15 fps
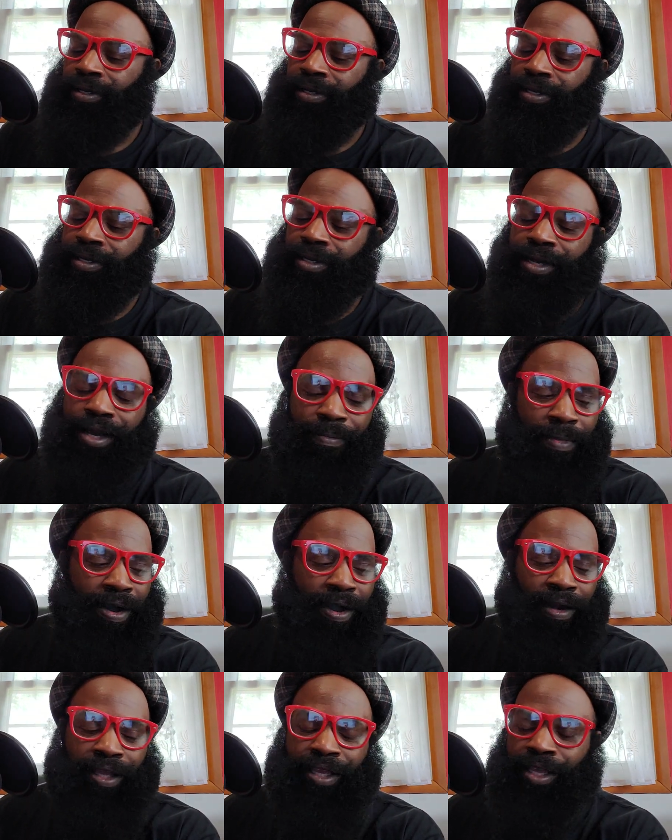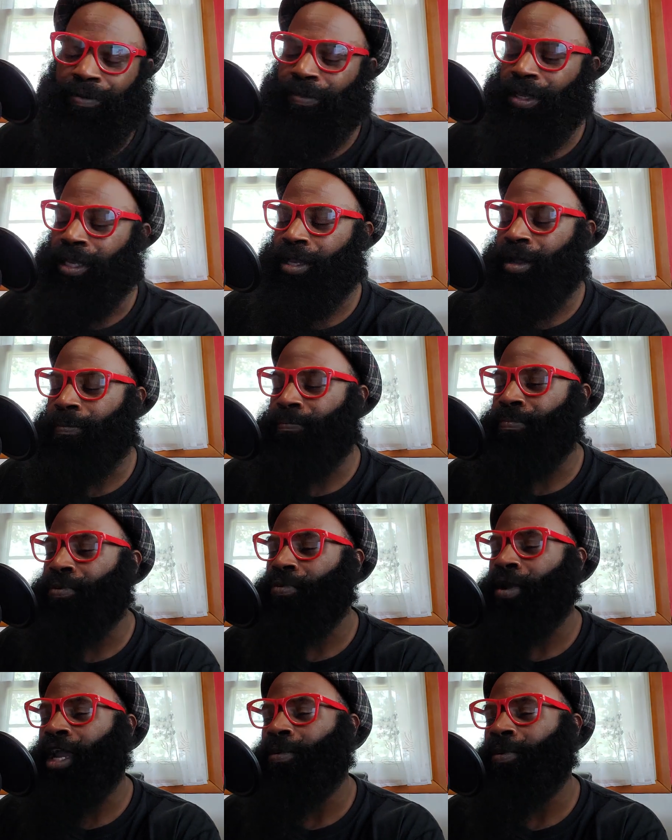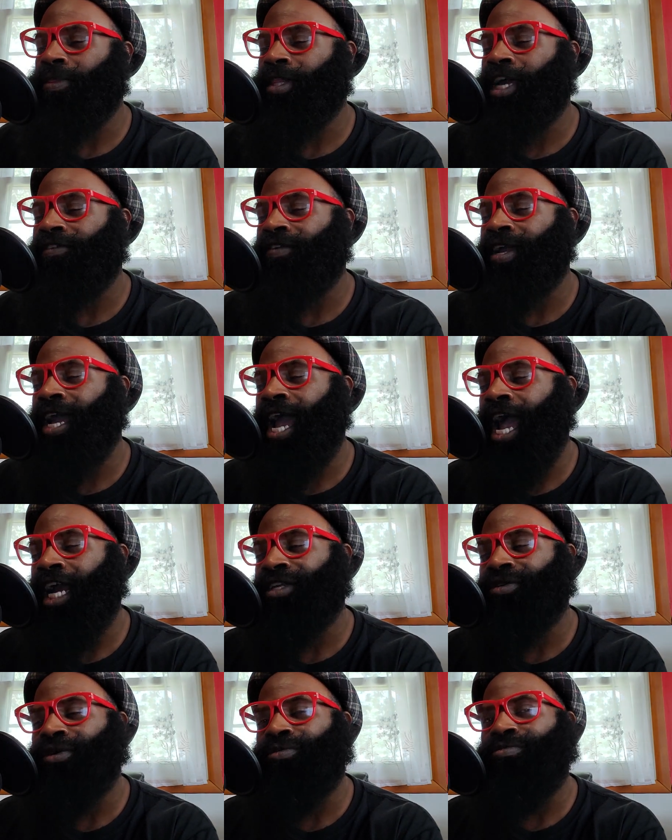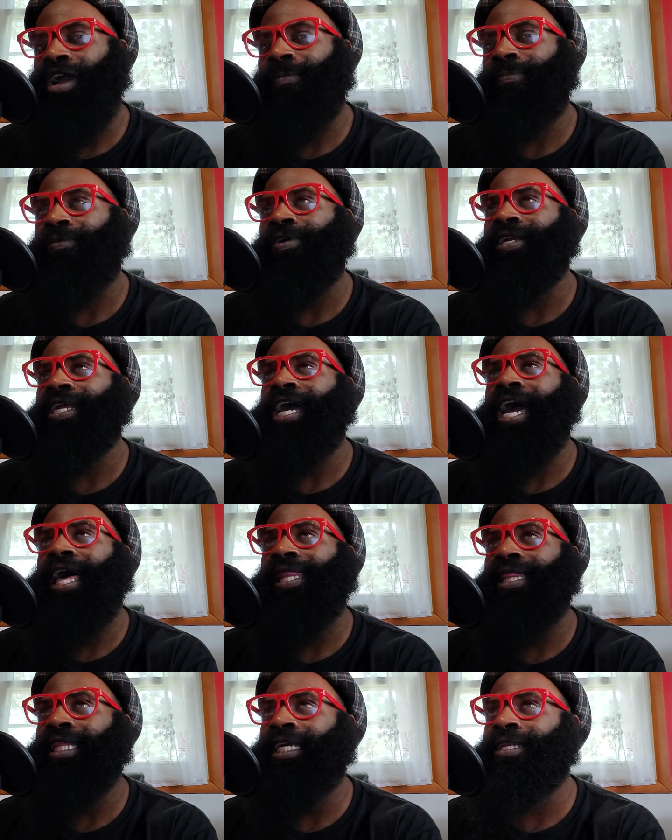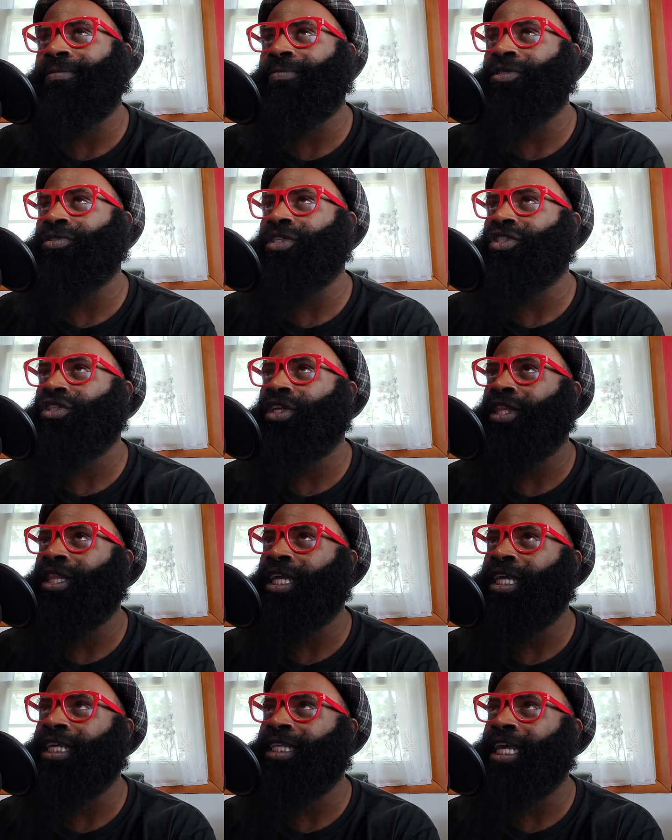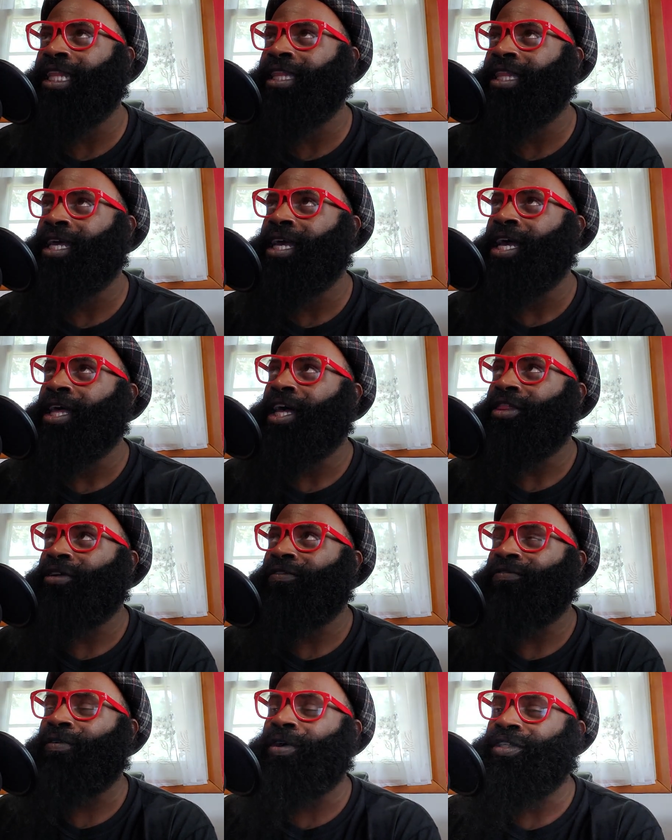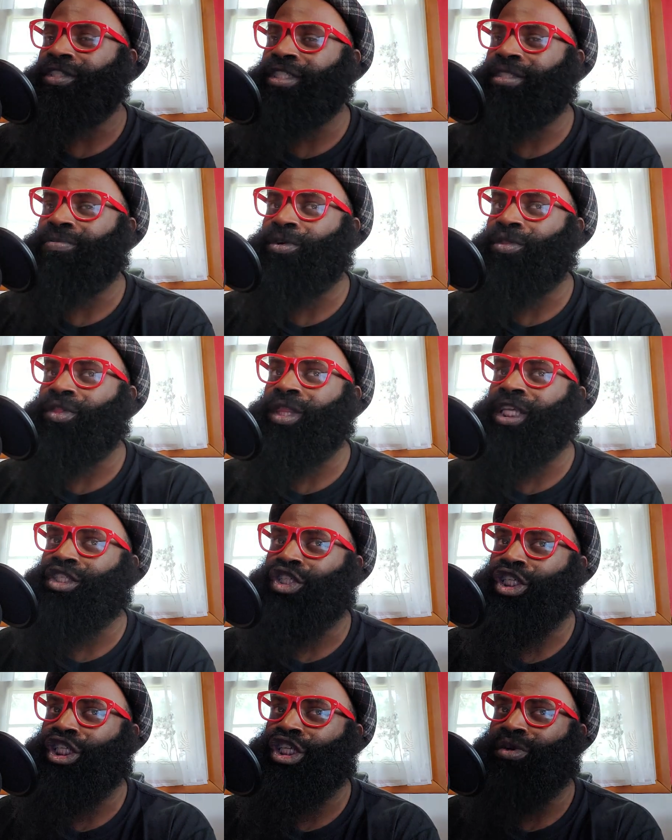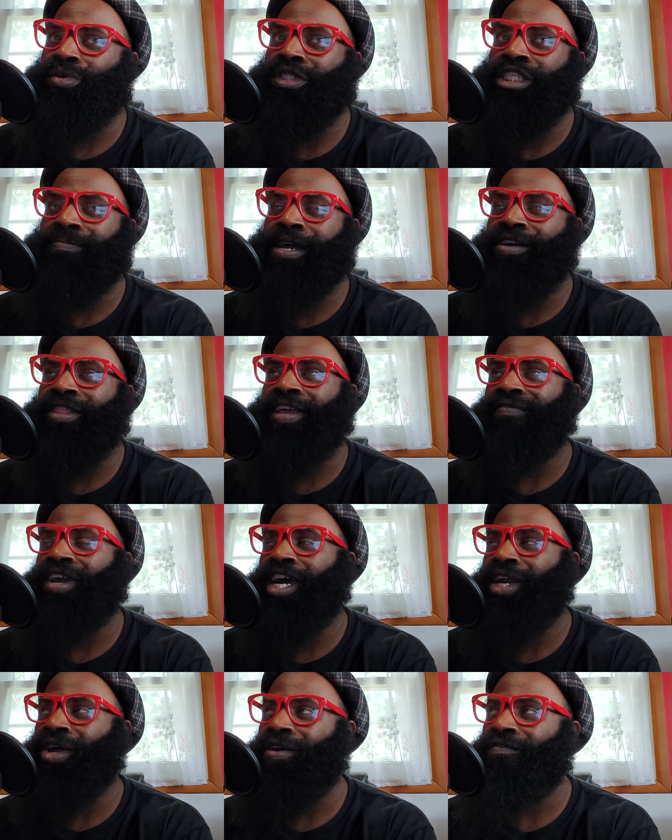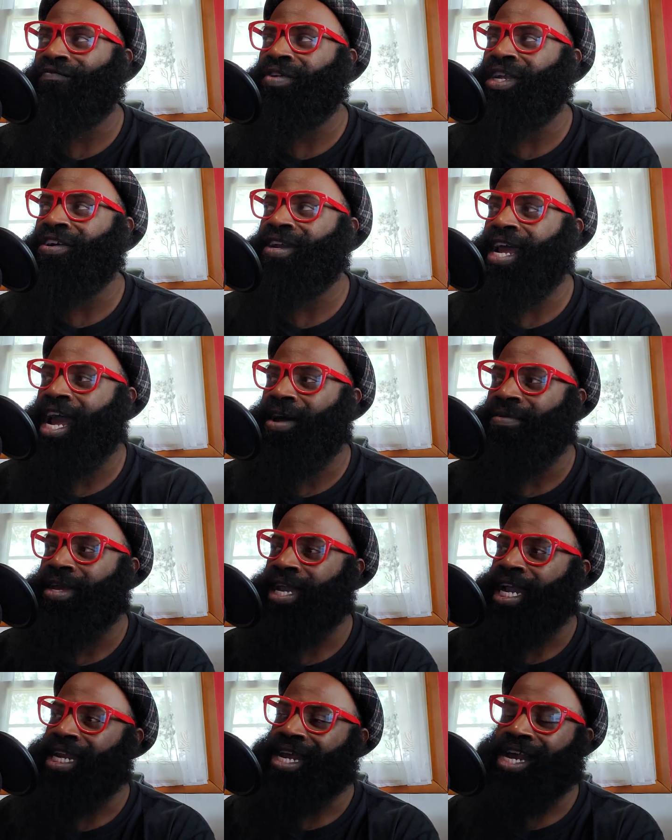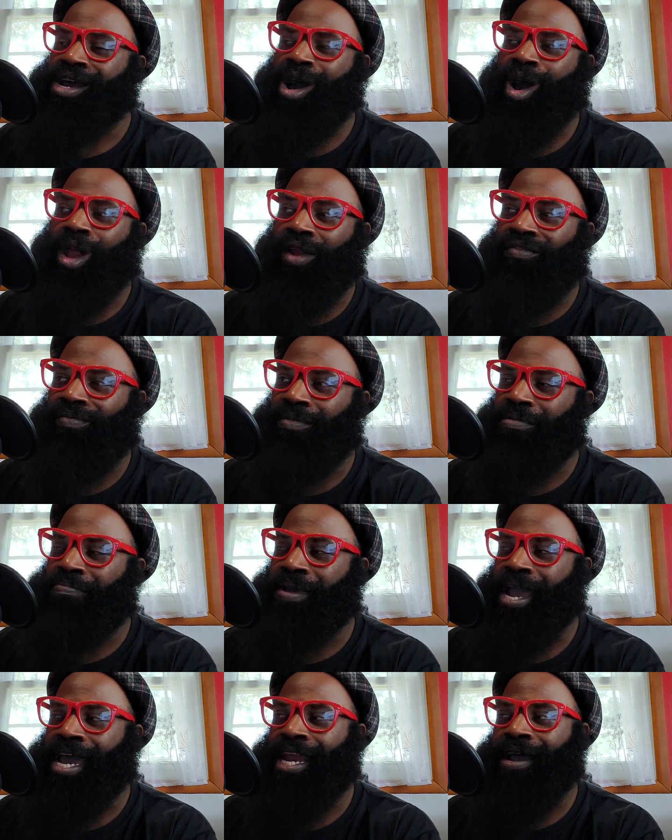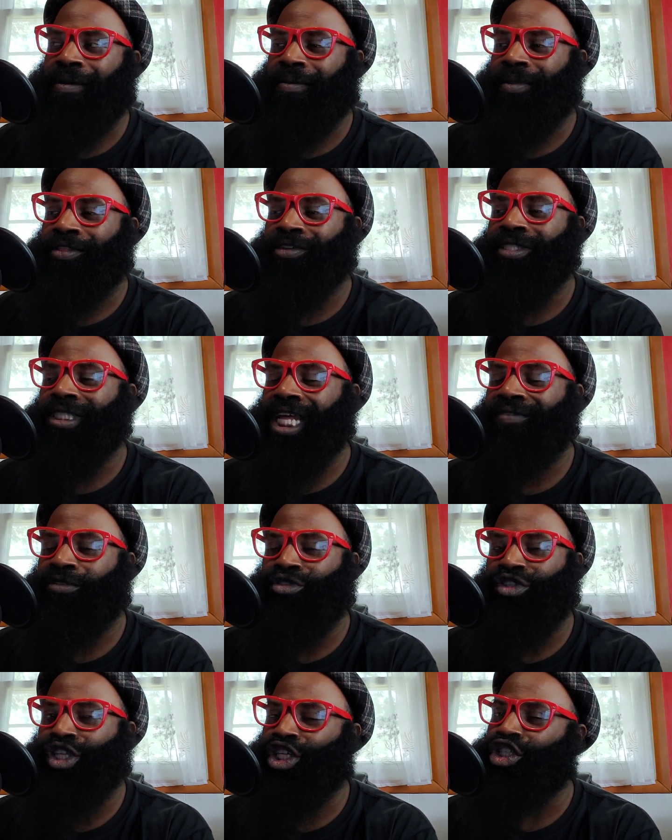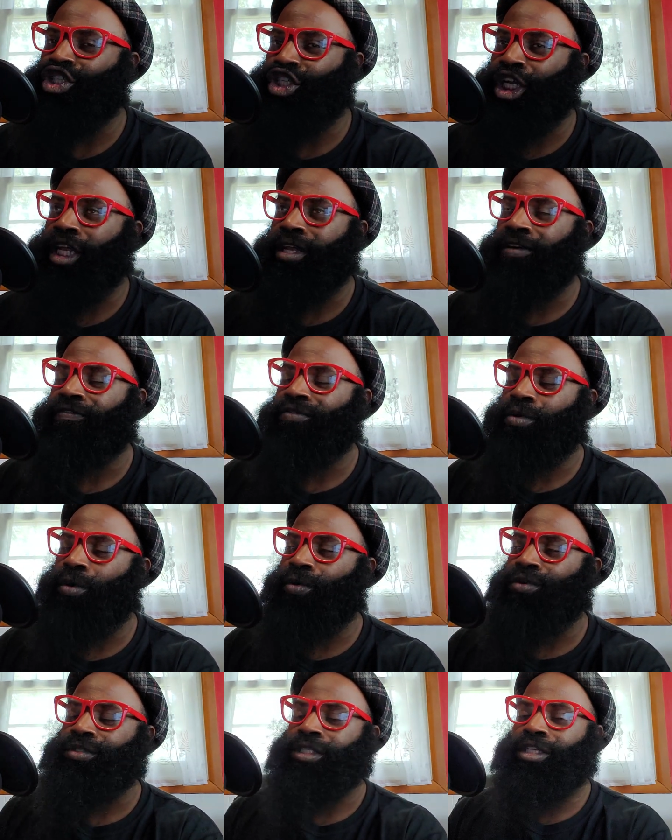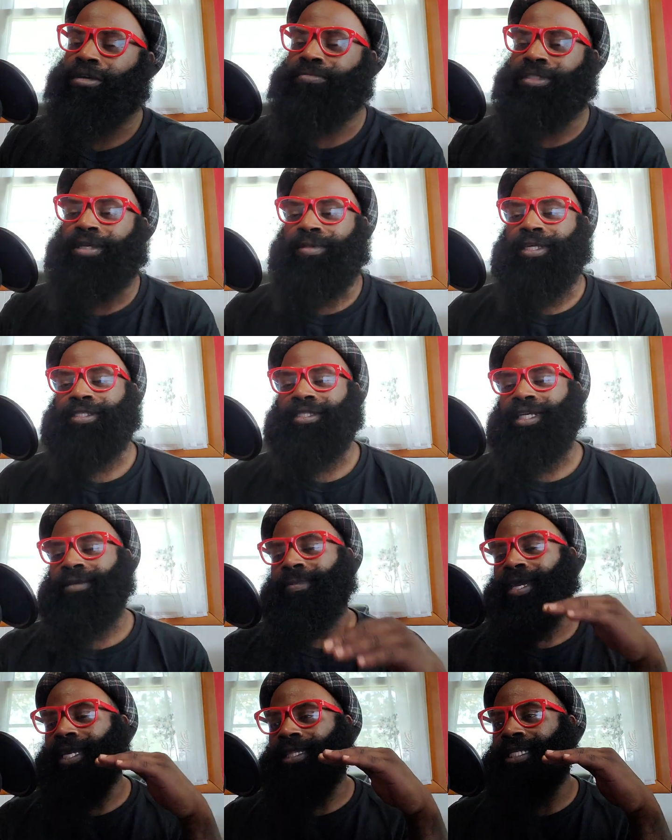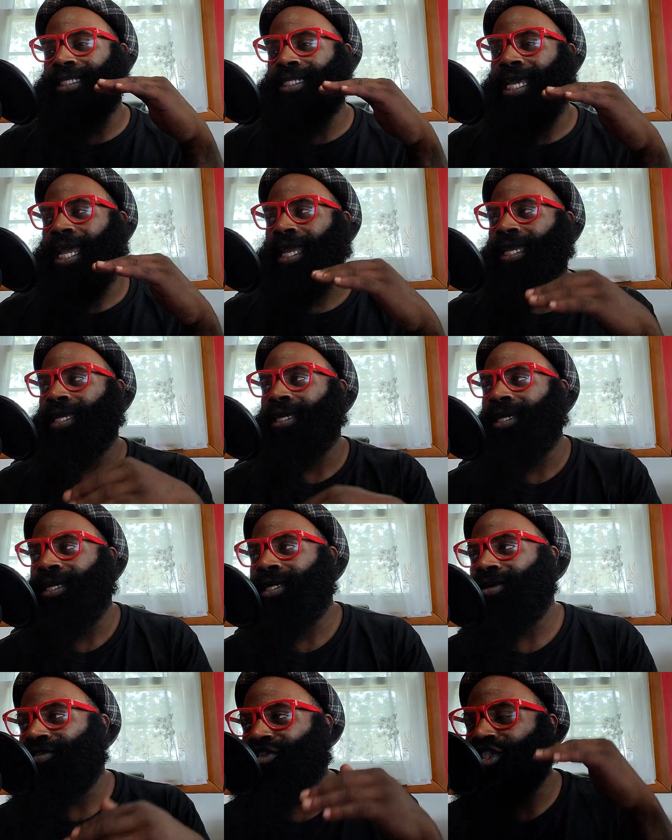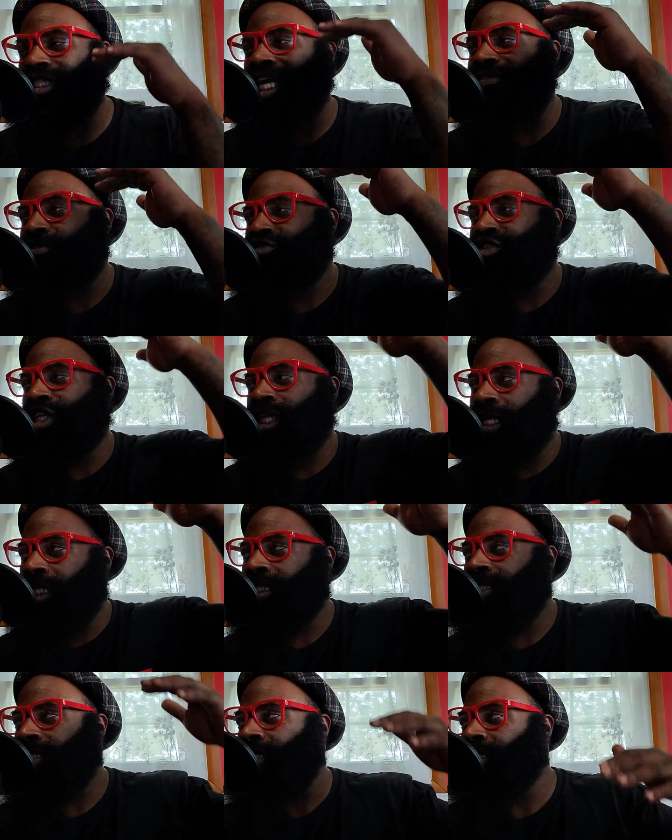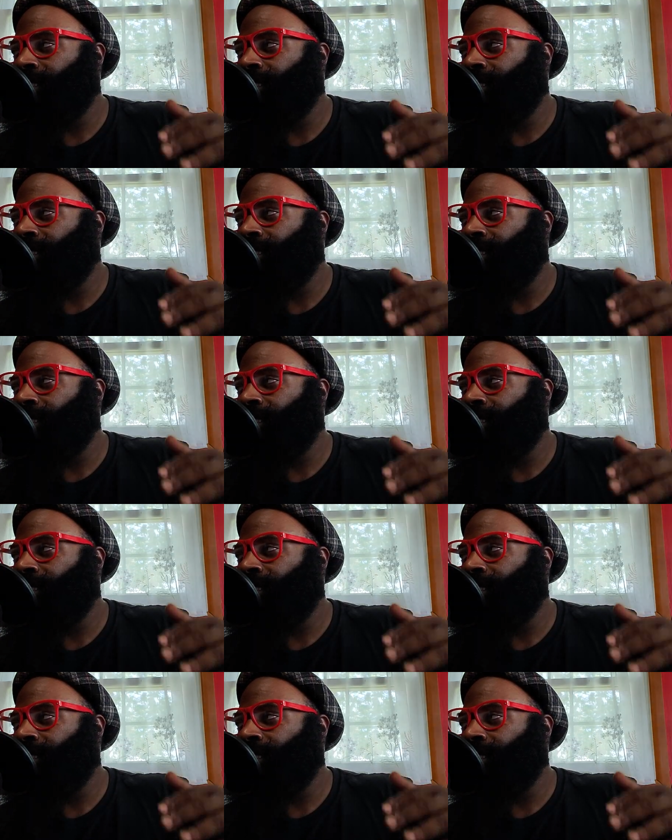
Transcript: Come on, give me a break with every actor, rapper, and athlete and musician thinking that their voice is worth listening to and somehow they've got it all figured out. Not all of them are bad. I don't get, there's levels of this shit, of course. You know what I'm saying? What they say back in the day. You know, there's levels to this.